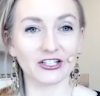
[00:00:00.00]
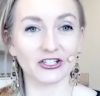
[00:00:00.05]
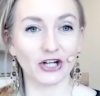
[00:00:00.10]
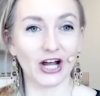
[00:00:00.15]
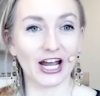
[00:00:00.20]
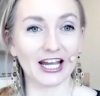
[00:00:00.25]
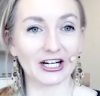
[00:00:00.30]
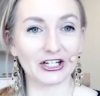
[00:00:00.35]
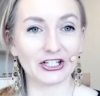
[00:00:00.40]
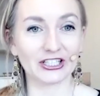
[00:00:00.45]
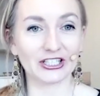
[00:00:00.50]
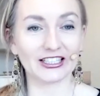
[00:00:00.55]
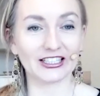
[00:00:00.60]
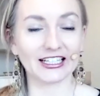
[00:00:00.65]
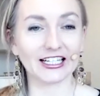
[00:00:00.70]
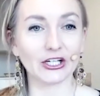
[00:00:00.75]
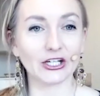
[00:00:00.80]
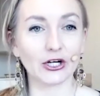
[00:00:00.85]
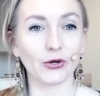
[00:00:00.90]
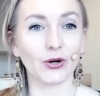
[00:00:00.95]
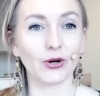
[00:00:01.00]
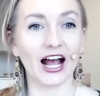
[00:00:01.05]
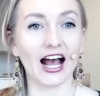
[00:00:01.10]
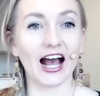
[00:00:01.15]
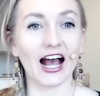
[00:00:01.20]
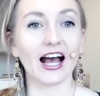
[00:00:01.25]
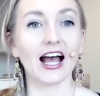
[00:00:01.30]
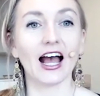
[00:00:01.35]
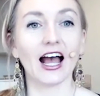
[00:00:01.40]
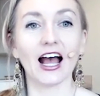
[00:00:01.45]
try Kundalini
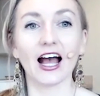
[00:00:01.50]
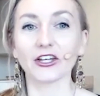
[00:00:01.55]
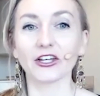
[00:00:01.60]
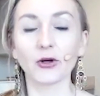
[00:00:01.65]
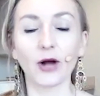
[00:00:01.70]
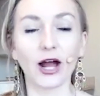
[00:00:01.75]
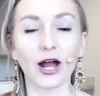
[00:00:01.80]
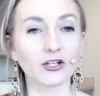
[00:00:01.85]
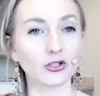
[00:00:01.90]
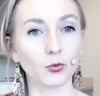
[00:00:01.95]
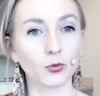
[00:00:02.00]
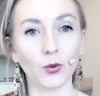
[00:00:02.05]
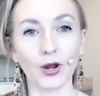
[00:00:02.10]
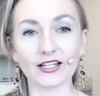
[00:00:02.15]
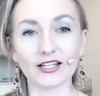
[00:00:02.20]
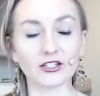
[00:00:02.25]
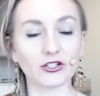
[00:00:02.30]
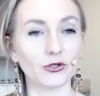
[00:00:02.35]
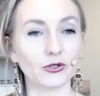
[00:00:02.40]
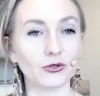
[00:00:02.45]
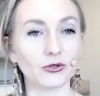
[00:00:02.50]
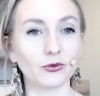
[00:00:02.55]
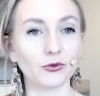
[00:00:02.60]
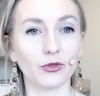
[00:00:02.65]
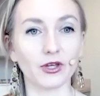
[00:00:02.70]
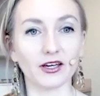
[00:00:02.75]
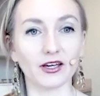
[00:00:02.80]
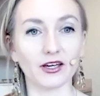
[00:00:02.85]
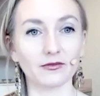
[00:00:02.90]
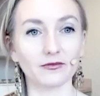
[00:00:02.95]
yoga, I just went to
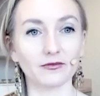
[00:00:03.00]
the